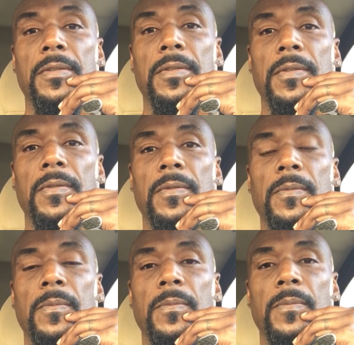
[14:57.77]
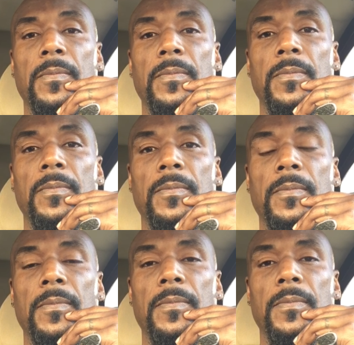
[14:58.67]

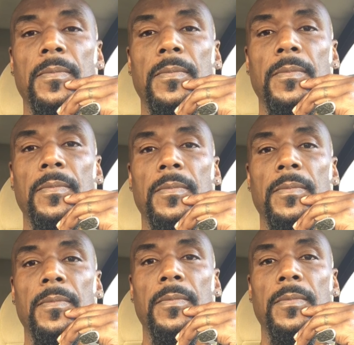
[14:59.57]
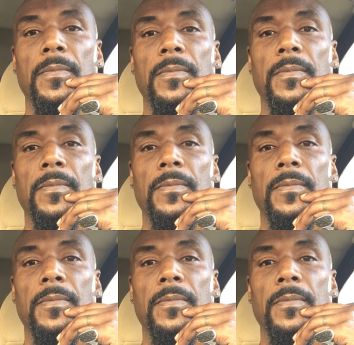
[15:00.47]
No one is speaking in this clip.